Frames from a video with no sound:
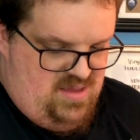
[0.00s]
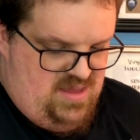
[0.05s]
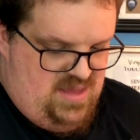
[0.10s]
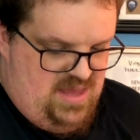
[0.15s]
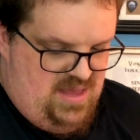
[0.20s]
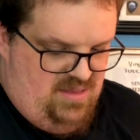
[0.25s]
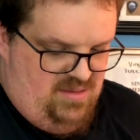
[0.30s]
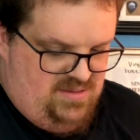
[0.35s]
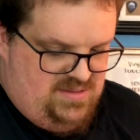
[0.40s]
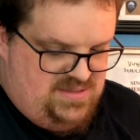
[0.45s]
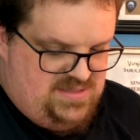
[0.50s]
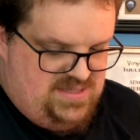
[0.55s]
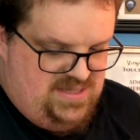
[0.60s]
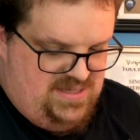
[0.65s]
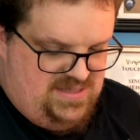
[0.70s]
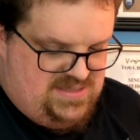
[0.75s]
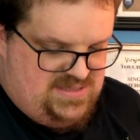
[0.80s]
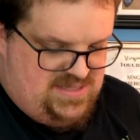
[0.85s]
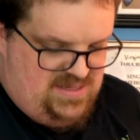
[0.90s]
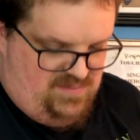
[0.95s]
It looks
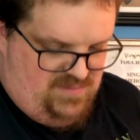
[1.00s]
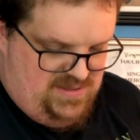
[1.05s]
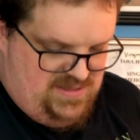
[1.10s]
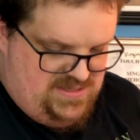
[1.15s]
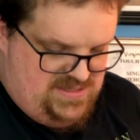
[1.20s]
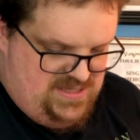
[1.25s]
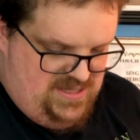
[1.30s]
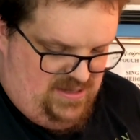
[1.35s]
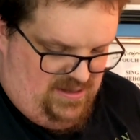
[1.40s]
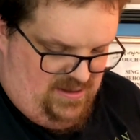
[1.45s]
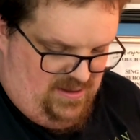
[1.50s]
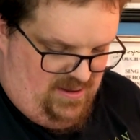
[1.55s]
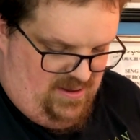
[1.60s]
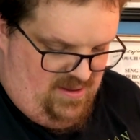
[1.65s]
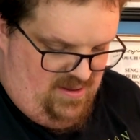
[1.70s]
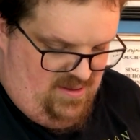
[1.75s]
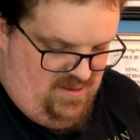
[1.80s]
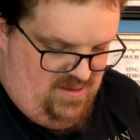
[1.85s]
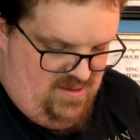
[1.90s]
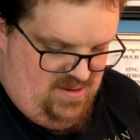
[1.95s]
like someone
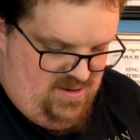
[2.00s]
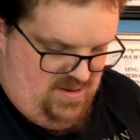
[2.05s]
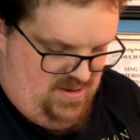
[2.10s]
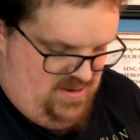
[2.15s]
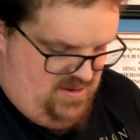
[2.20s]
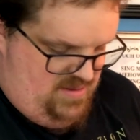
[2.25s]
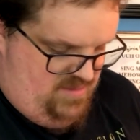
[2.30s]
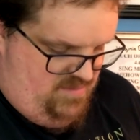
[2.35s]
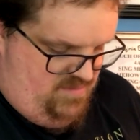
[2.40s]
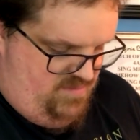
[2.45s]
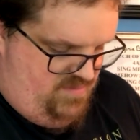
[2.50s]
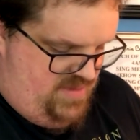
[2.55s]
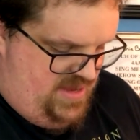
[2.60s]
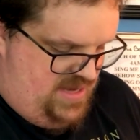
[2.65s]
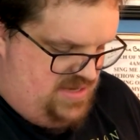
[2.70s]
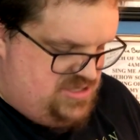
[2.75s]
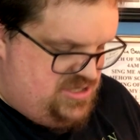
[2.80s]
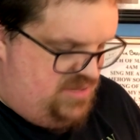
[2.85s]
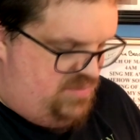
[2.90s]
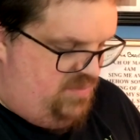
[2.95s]
took
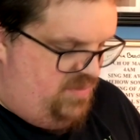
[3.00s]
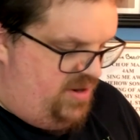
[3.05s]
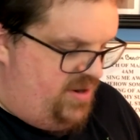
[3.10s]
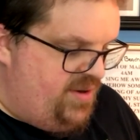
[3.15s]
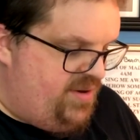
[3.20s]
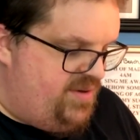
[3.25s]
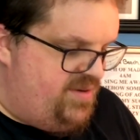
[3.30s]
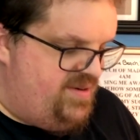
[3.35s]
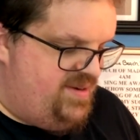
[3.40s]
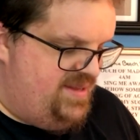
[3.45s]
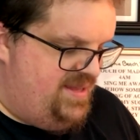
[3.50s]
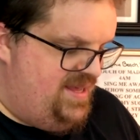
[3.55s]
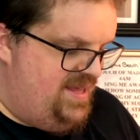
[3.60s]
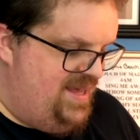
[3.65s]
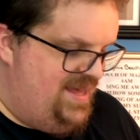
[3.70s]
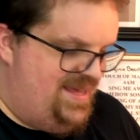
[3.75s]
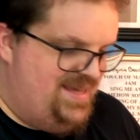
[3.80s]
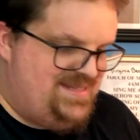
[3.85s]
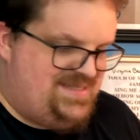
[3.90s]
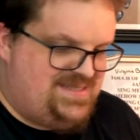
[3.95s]
magic marker to
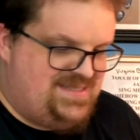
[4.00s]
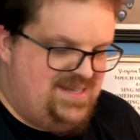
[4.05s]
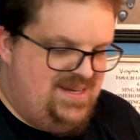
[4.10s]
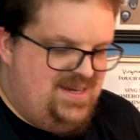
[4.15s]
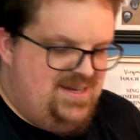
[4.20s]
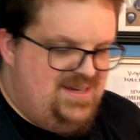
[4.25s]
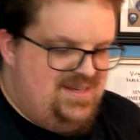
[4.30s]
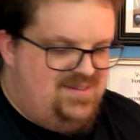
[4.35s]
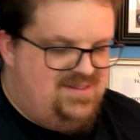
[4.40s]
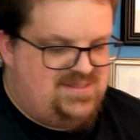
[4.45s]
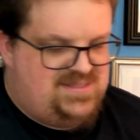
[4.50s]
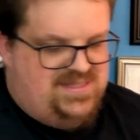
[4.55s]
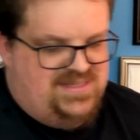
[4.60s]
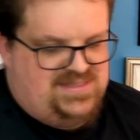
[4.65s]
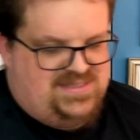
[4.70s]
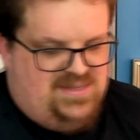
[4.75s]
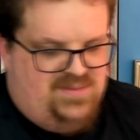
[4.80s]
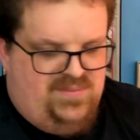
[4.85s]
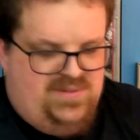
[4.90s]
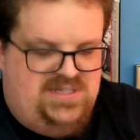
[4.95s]
this. Looks
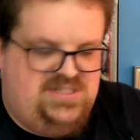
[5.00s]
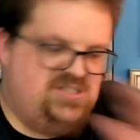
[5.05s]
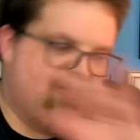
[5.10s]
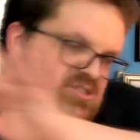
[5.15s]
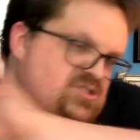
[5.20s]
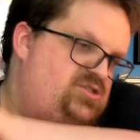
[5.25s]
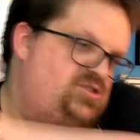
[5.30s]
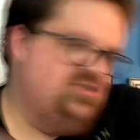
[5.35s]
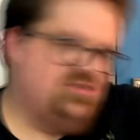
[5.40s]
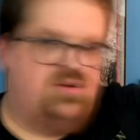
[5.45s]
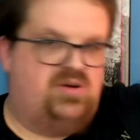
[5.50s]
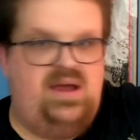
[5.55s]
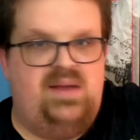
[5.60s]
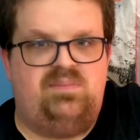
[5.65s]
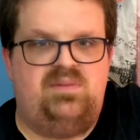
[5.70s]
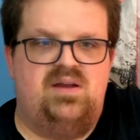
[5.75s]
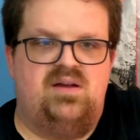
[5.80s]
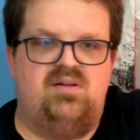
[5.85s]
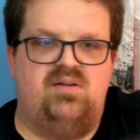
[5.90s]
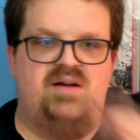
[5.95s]
like somebody just
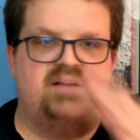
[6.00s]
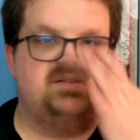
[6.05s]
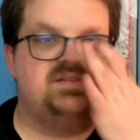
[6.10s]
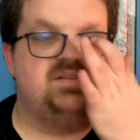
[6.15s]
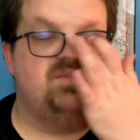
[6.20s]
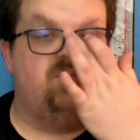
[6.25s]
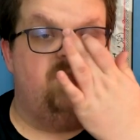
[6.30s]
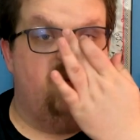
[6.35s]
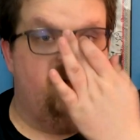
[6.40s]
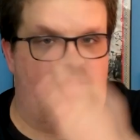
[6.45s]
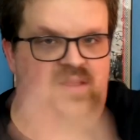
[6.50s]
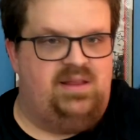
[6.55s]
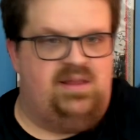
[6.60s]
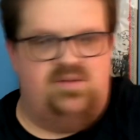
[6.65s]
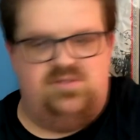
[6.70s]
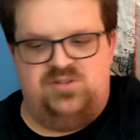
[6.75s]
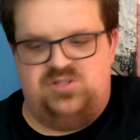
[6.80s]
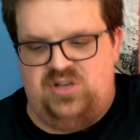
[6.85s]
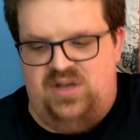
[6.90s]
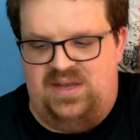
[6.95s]
scraped it across the floor like
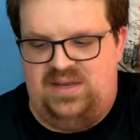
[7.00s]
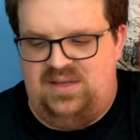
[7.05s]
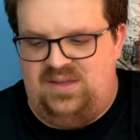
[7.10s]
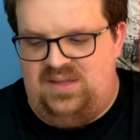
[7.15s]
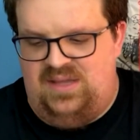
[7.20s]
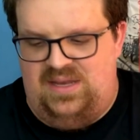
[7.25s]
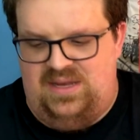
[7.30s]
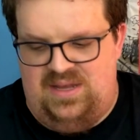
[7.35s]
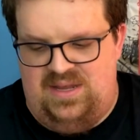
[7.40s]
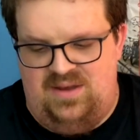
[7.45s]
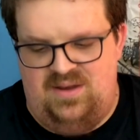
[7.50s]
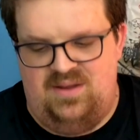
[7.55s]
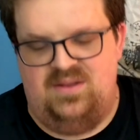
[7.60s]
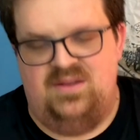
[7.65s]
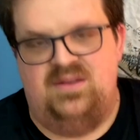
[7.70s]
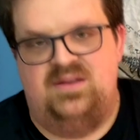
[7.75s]
they were trying to clean it.